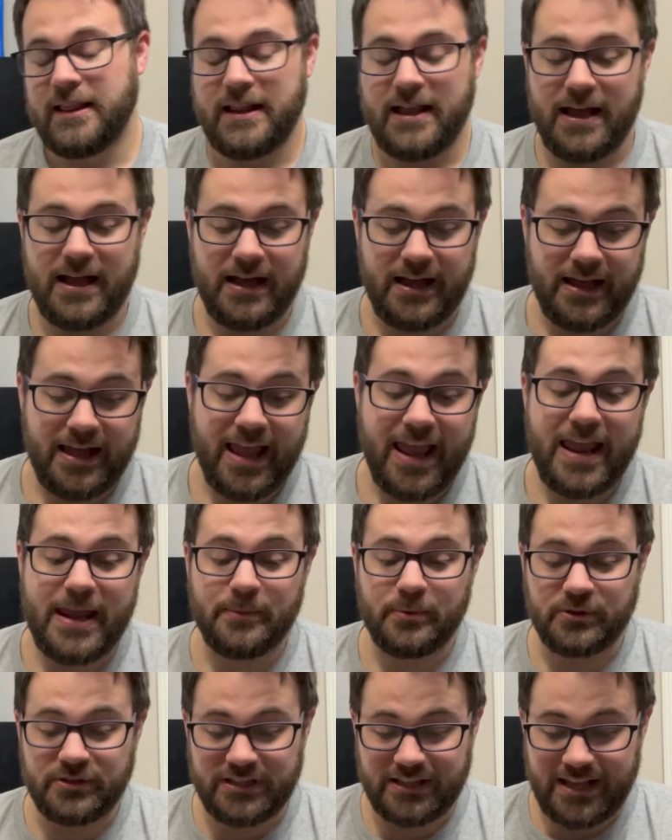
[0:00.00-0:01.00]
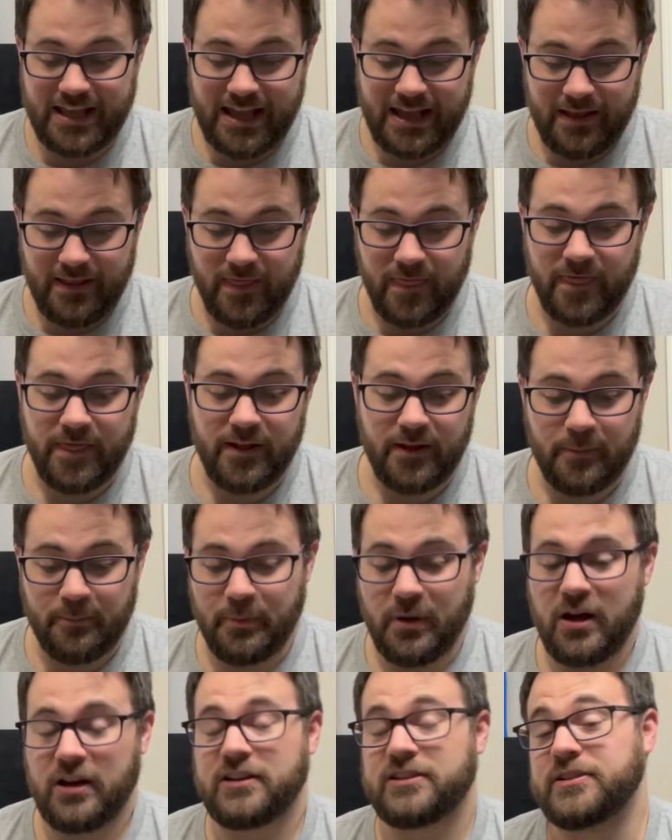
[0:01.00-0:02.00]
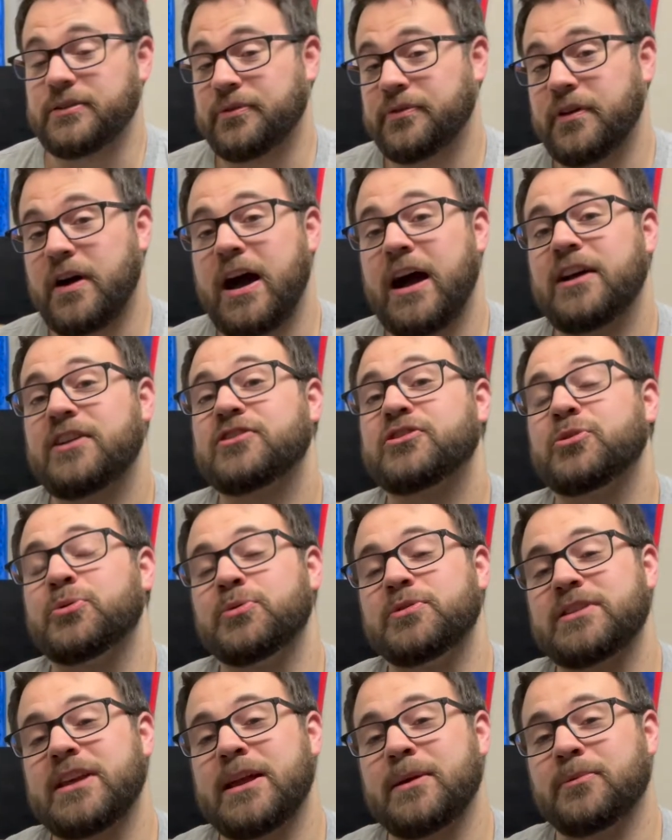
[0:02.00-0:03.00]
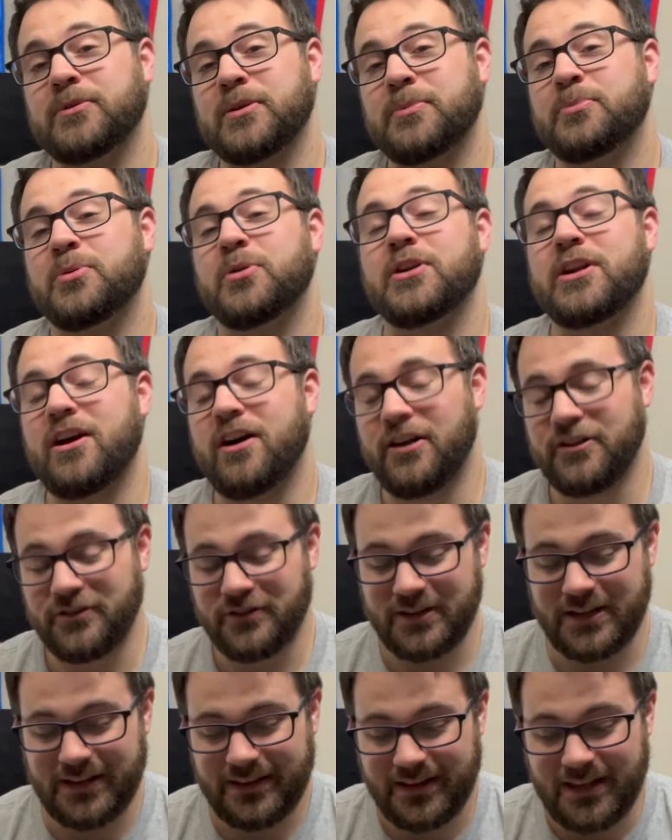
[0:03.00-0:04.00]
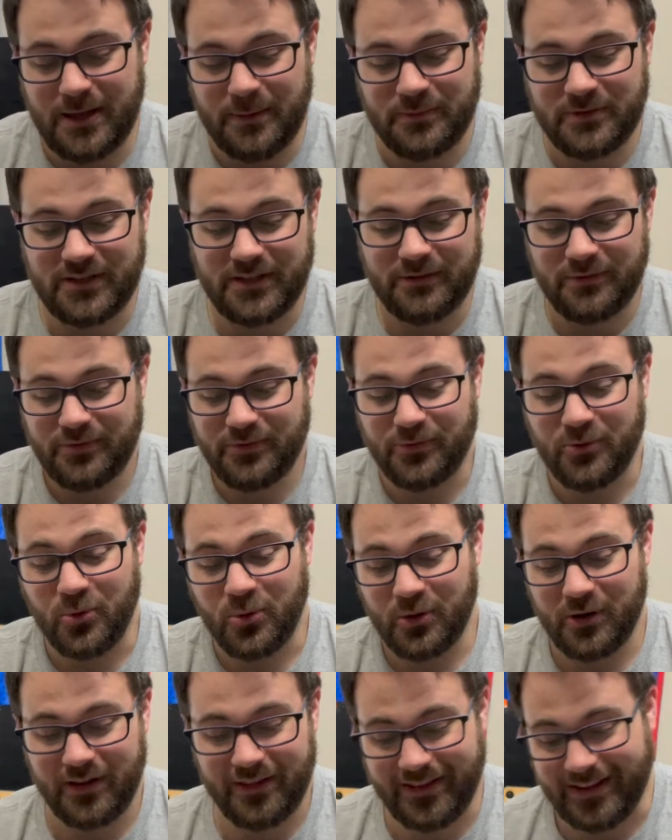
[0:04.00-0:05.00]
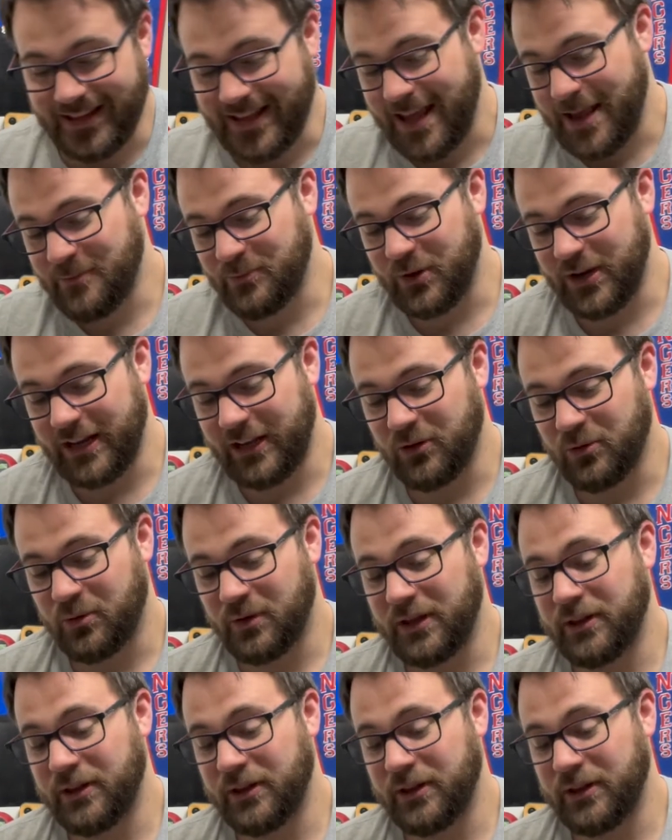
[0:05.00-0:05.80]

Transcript: Able to get the puck to Fox, who was able to put it underneath Gibson for the game-winning goal.